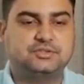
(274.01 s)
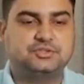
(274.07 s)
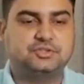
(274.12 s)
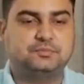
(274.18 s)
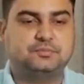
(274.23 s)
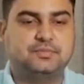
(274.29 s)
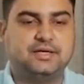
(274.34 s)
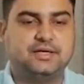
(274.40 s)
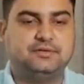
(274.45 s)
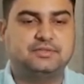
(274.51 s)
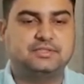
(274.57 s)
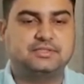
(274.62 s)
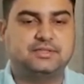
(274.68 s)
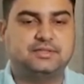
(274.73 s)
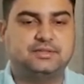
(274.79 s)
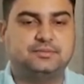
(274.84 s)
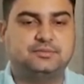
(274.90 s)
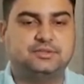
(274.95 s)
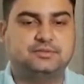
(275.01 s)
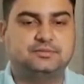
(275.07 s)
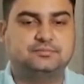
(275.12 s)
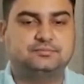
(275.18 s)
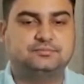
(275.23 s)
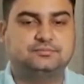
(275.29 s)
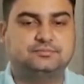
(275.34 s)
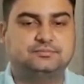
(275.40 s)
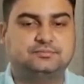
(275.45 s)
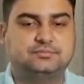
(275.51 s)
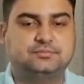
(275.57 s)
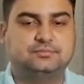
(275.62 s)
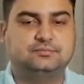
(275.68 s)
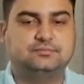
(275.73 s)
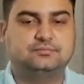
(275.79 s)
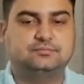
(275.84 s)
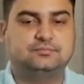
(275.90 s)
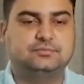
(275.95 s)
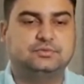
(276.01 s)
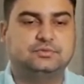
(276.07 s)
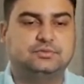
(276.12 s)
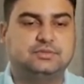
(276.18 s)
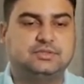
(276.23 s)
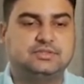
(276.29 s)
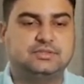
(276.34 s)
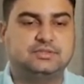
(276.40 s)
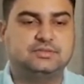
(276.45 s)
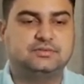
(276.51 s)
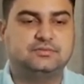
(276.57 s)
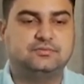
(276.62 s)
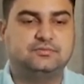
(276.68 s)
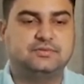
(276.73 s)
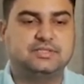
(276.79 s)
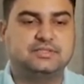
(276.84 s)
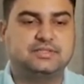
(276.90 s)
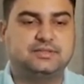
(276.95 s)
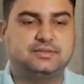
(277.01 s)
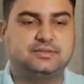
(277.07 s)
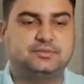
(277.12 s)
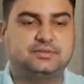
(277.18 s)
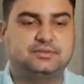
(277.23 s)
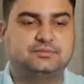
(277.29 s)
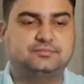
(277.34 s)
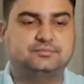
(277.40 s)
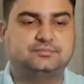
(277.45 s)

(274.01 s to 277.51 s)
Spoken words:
ship by 1 centimeter. So this is 1 centimeter.